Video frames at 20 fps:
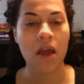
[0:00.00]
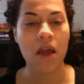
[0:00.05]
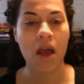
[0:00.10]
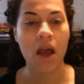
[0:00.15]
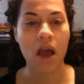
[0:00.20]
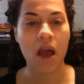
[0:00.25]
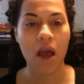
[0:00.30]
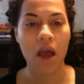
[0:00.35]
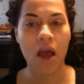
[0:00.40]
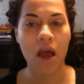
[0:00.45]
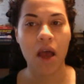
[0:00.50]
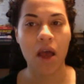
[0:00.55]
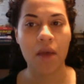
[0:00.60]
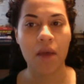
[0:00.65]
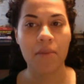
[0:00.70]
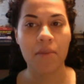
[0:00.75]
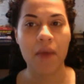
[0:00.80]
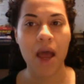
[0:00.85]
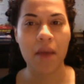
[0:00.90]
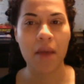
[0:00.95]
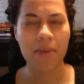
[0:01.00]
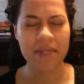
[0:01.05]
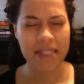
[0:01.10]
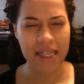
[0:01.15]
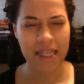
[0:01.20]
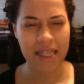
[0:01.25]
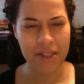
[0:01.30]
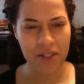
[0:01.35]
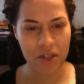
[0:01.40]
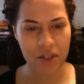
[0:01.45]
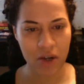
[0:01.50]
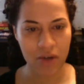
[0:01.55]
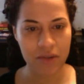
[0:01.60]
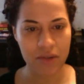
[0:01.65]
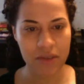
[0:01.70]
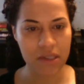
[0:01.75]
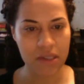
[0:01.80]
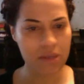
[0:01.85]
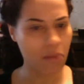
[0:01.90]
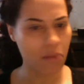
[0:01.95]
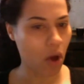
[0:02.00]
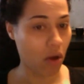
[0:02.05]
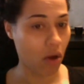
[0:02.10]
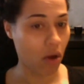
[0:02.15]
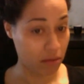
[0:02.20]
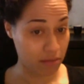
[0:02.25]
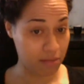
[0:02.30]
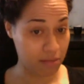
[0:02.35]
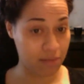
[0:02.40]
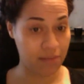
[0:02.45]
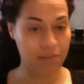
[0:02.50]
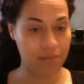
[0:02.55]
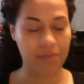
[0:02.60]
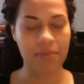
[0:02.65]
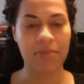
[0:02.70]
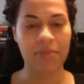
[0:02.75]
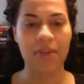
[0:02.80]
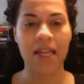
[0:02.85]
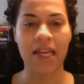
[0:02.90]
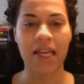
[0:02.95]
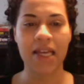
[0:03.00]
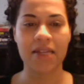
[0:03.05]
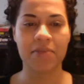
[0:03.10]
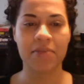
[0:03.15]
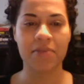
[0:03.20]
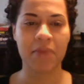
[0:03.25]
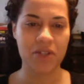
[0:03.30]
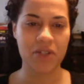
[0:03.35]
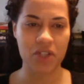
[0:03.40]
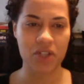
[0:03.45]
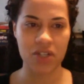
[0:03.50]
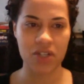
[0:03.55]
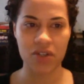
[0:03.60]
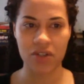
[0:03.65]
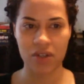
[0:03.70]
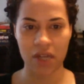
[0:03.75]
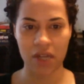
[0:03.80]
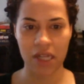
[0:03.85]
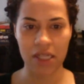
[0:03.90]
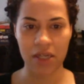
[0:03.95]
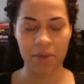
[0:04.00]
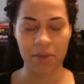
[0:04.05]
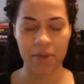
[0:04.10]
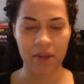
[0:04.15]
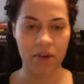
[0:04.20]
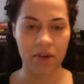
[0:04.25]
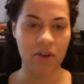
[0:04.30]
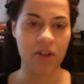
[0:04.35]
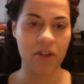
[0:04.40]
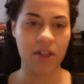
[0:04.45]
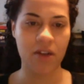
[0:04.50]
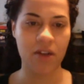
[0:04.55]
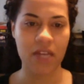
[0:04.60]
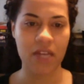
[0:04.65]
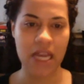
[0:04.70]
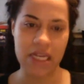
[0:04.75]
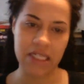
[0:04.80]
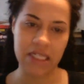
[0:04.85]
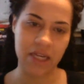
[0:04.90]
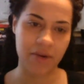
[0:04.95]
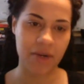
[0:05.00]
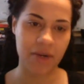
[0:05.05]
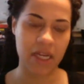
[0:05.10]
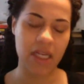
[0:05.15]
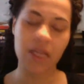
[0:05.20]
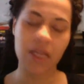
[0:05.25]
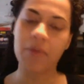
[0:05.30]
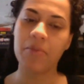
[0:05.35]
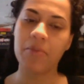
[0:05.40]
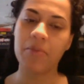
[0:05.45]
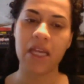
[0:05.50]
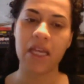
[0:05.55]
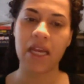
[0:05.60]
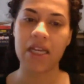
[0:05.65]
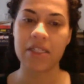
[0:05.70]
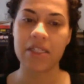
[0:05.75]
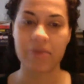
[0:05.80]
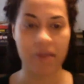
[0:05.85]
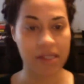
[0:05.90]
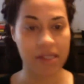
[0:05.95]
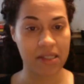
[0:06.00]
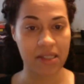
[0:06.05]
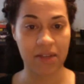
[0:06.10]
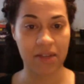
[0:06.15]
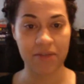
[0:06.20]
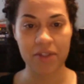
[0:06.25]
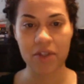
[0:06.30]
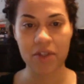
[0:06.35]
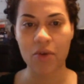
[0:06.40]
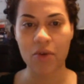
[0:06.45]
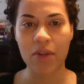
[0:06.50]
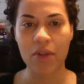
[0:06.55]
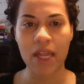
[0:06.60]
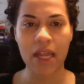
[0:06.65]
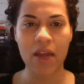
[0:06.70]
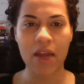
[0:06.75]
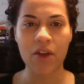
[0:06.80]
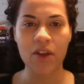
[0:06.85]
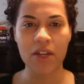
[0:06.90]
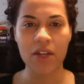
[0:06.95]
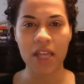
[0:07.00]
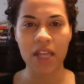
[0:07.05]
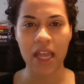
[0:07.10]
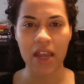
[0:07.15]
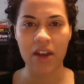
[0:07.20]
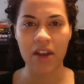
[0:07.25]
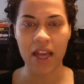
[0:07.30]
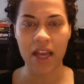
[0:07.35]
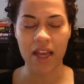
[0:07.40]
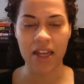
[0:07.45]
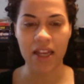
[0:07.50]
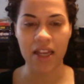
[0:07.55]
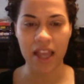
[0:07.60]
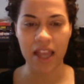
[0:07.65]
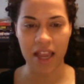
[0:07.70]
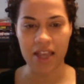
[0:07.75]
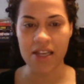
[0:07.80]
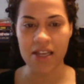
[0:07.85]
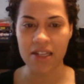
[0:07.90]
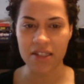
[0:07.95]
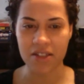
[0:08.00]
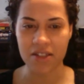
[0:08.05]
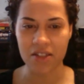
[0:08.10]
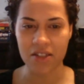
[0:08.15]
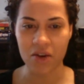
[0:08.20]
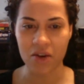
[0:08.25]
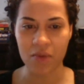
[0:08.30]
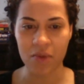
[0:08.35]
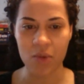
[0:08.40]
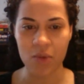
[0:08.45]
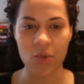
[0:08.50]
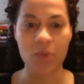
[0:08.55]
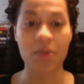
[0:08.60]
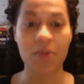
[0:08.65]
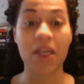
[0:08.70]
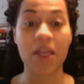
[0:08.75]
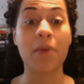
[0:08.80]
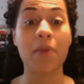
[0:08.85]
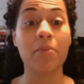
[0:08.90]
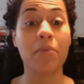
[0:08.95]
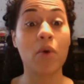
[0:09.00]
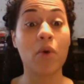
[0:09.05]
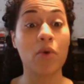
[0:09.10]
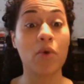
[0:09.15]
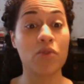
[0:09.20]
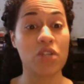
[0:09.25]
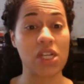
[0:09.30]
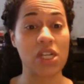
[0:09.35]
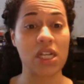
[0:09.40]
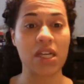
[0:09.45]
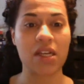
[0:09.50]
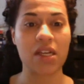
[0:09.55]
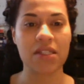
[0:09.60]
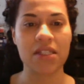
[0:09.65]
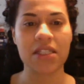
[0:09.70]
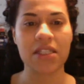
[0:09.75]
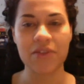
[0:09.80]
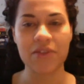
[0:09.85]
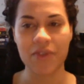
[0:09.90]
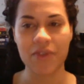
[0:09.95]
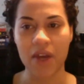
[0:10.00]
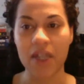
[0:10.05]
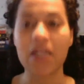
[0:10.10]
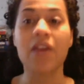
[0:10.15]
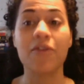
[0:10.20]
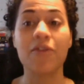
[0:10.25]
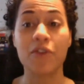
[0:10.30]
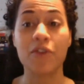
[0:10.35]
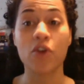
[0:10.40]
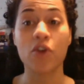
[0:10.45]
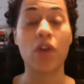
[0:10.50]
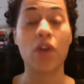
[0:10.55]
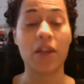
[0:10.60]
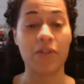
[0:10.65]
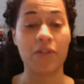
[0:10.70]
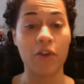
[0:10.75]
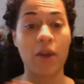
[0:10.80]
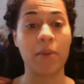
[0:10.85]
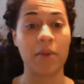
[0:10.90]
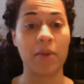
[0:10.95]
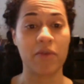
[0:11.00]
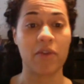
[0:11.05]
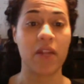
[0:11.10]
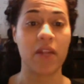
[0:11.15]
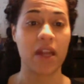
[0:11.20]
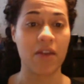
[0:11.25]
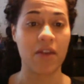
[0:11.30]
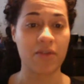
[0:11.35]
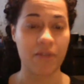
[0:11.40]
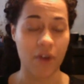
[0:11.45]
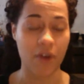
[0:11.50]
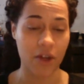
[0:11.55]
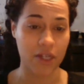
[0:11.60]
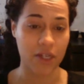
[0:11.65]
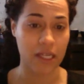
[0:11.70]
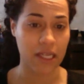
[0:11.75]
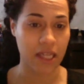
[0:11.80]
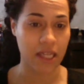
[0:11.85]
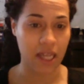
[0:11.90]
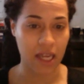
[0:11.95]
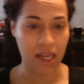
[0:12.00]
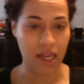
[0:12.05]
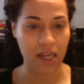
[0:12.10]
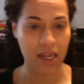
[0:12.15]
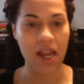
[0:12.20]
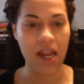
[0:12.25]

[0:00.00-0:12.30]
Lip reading: I would say start small. Like I mentioned a little bit earlier, cake decorating can be expensive. So like a good cake on how to cake it to start with would be emoji, because it's fun. If you're aiming for like a fondant cake.